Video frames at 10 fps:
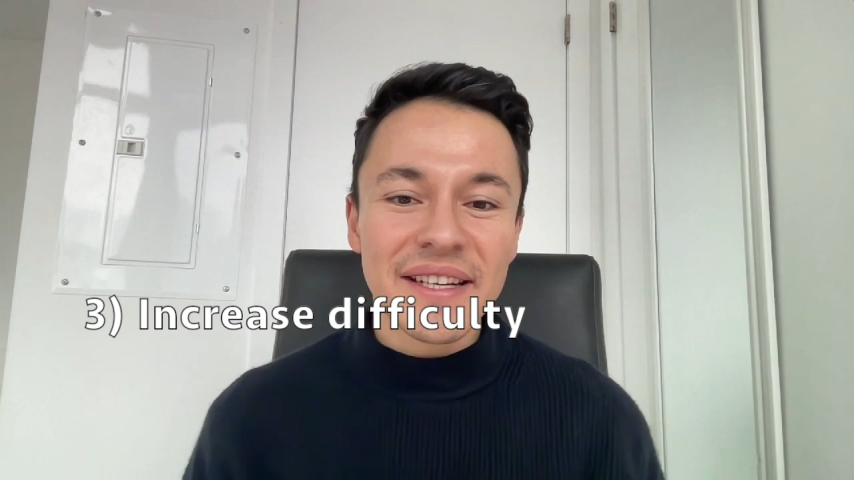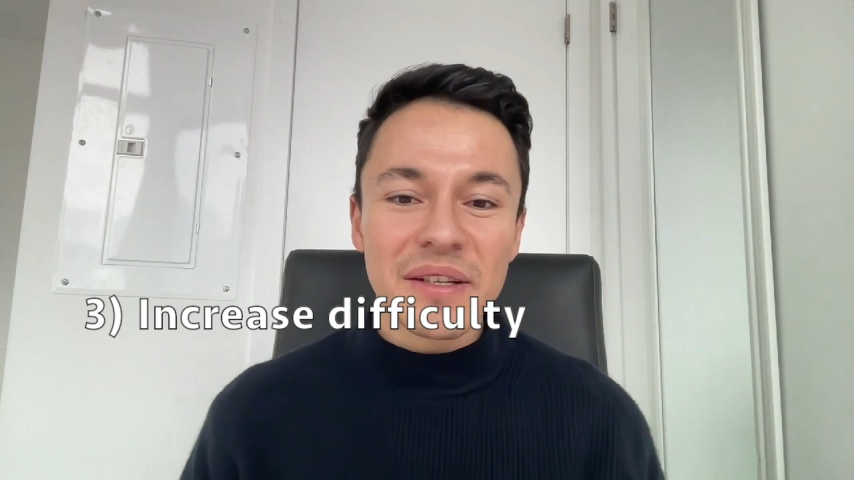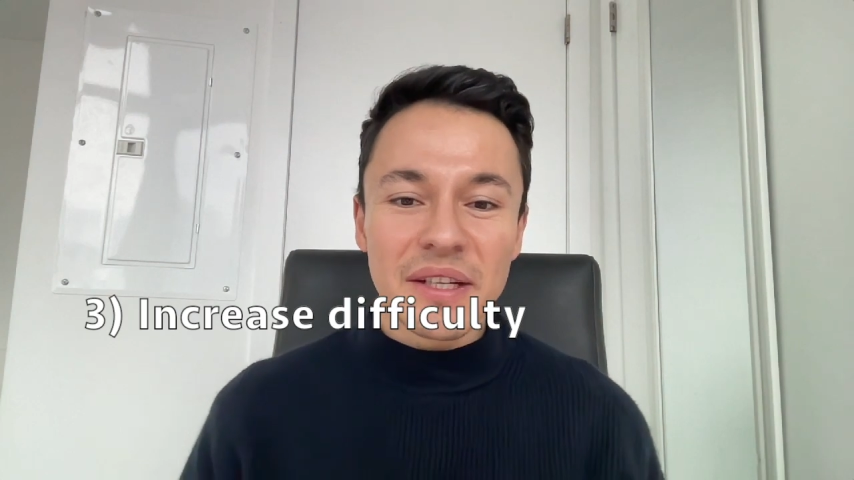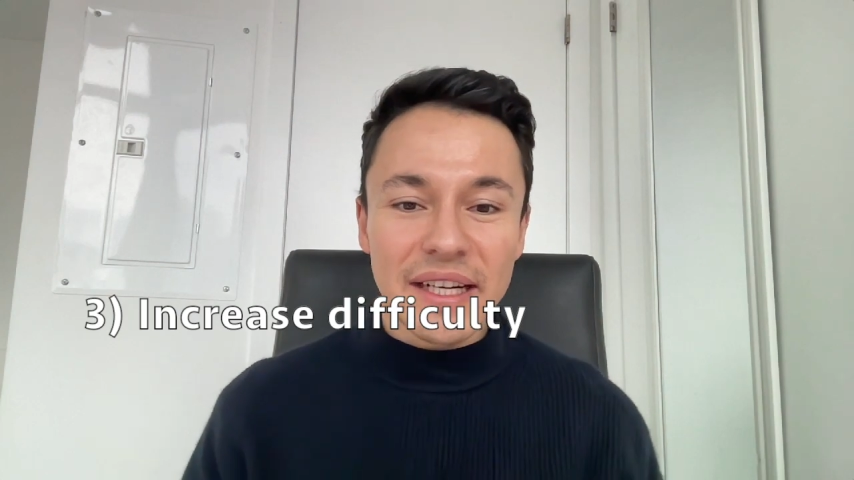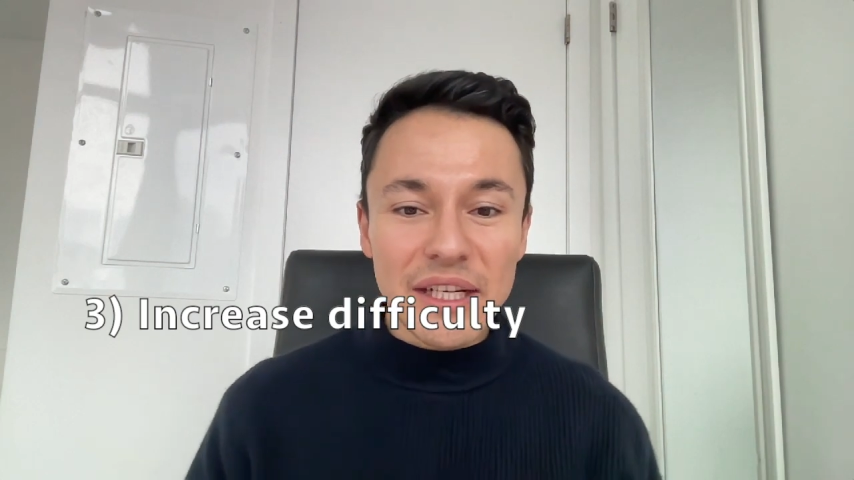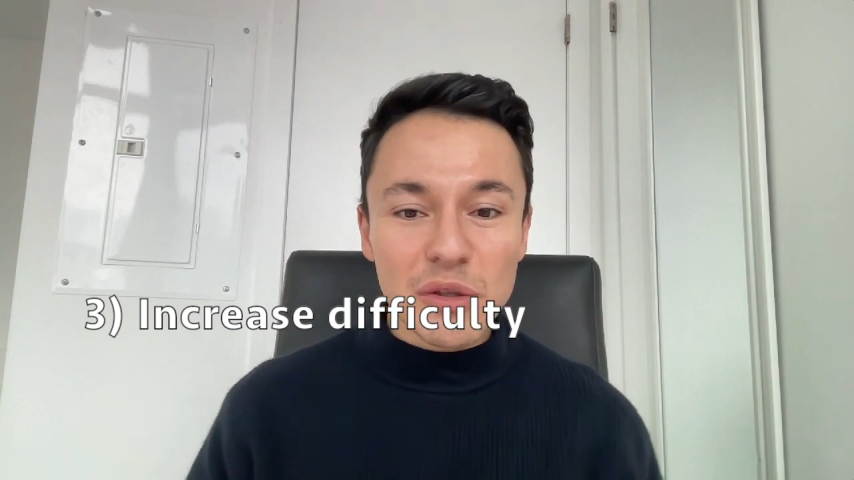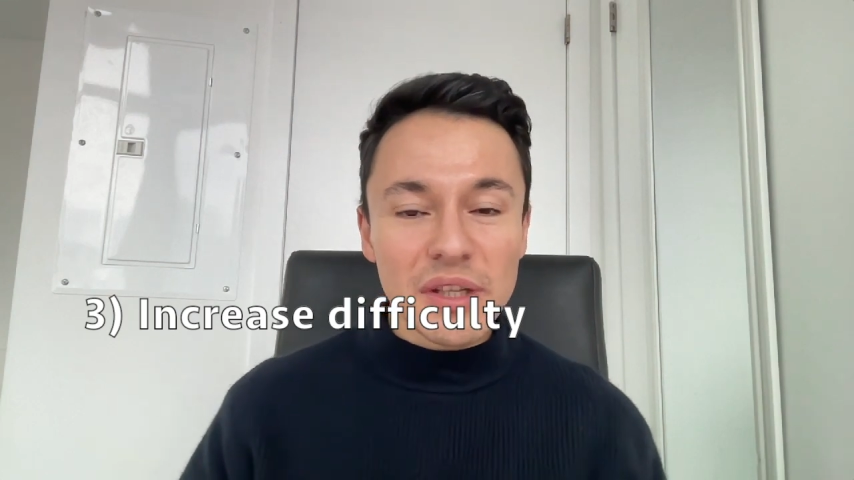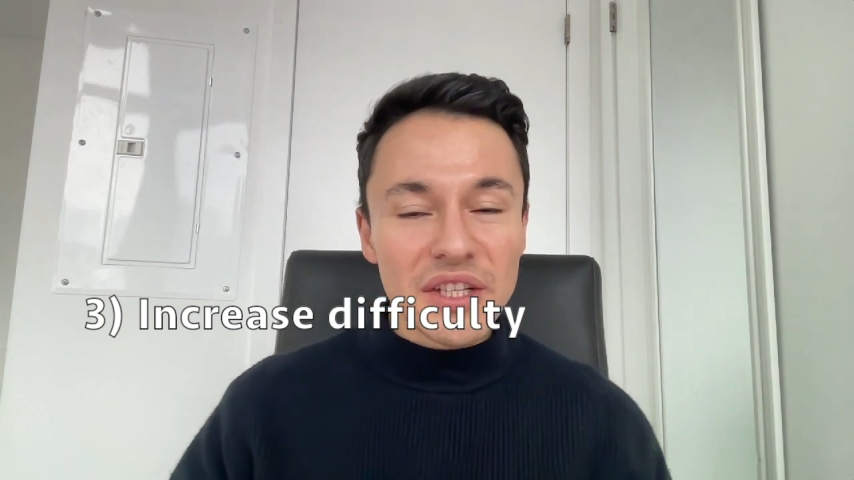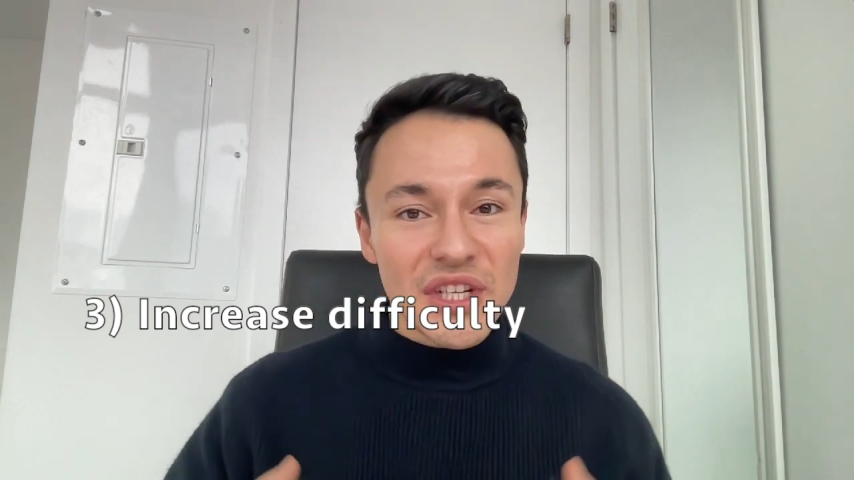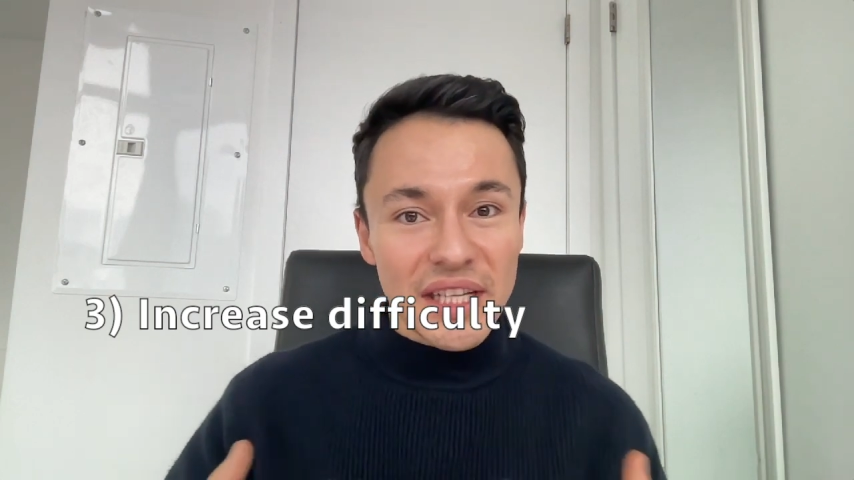Gradually
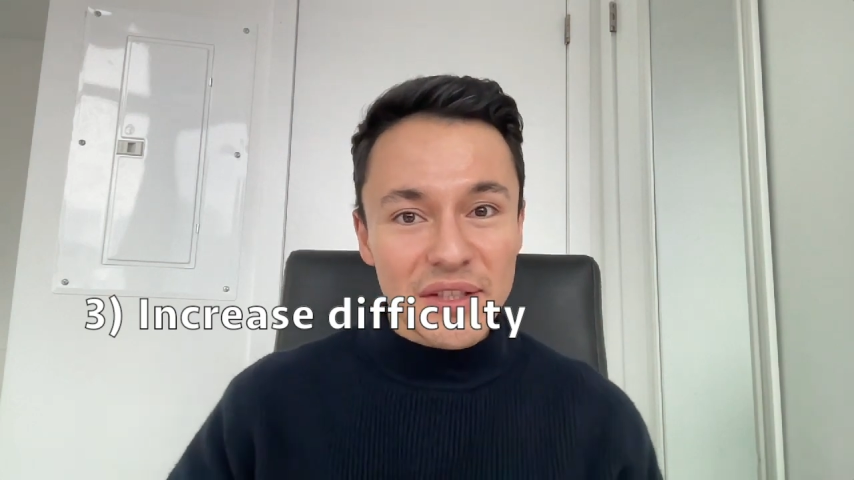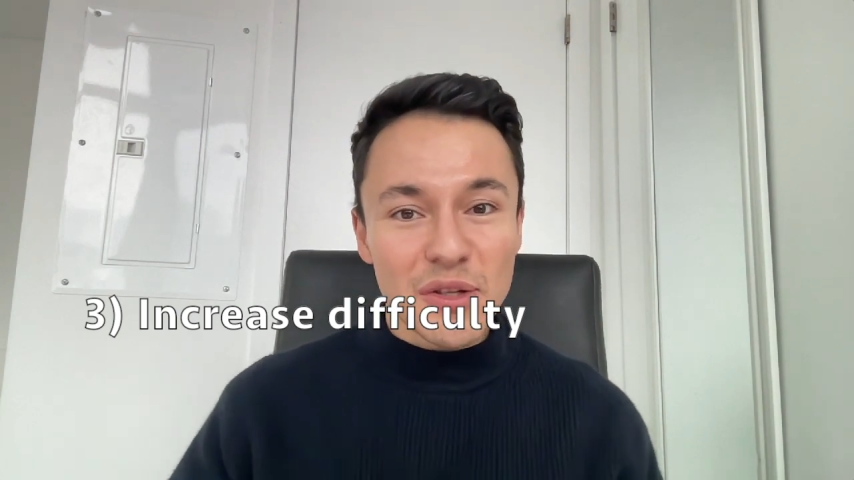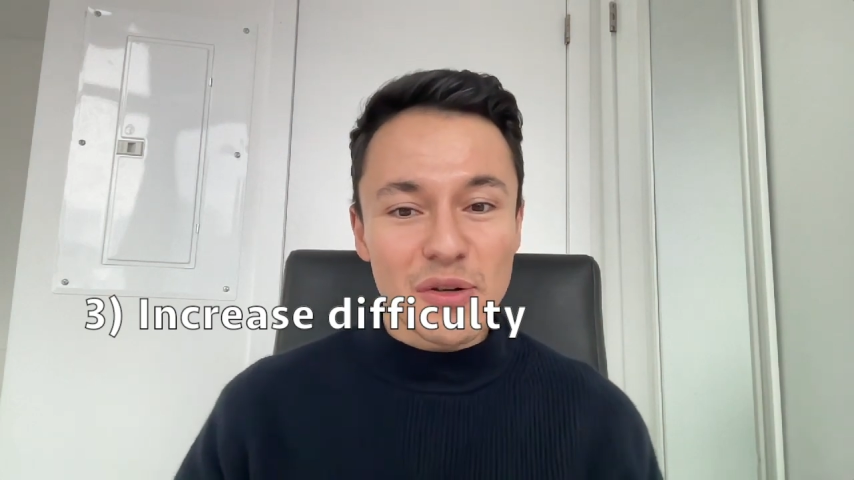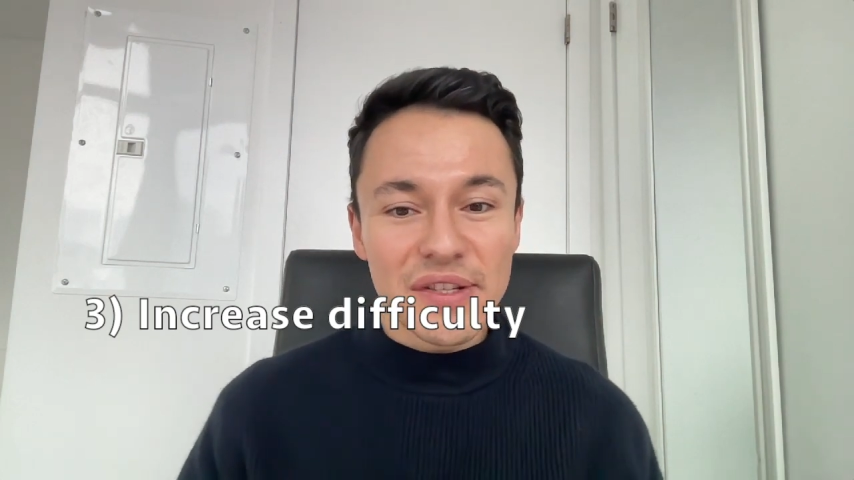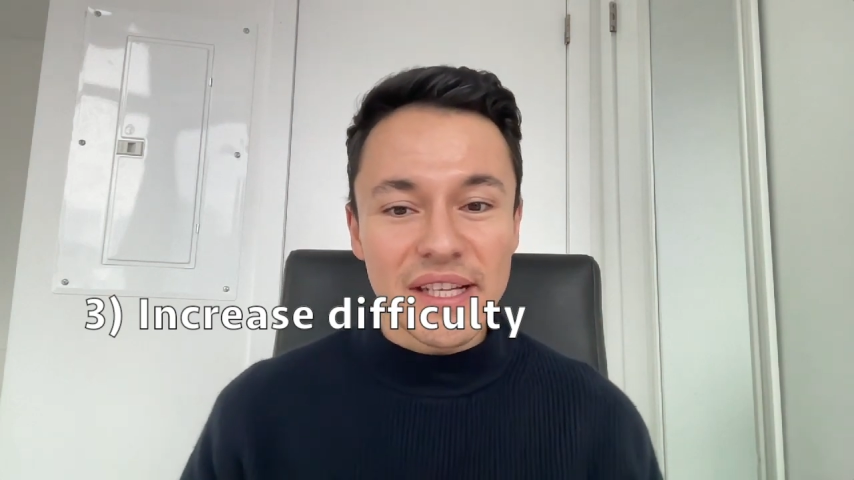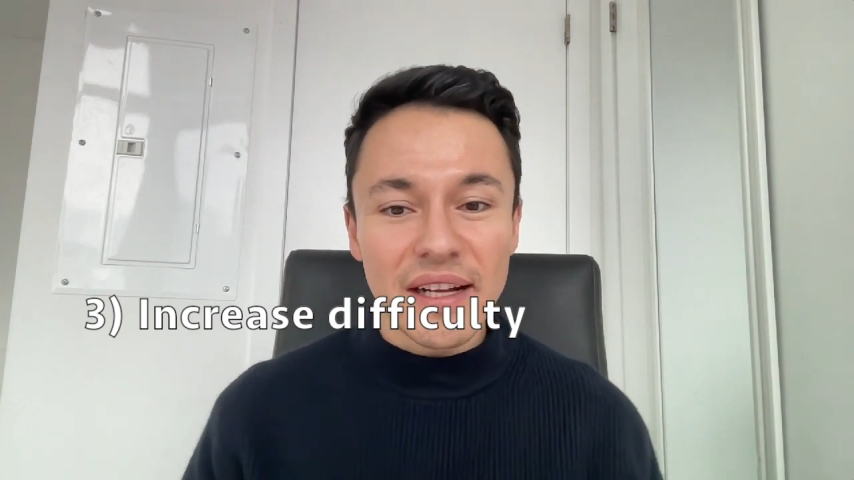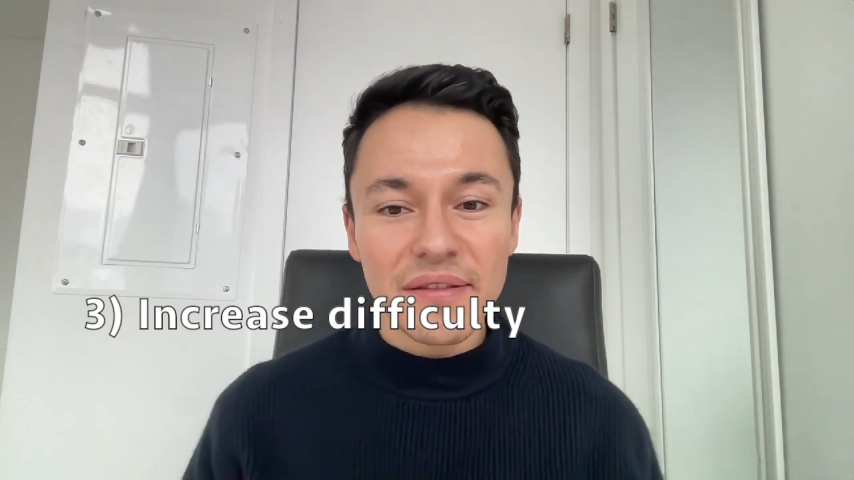challenge yourself